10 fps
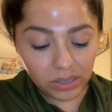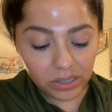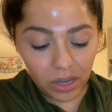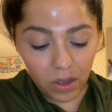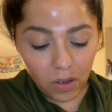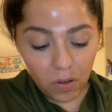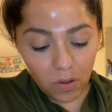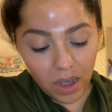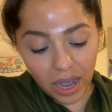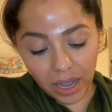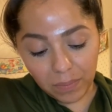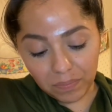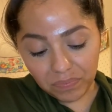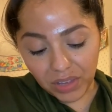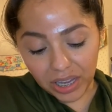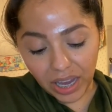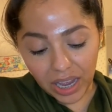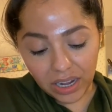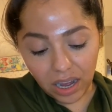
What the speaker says: So I'm, again,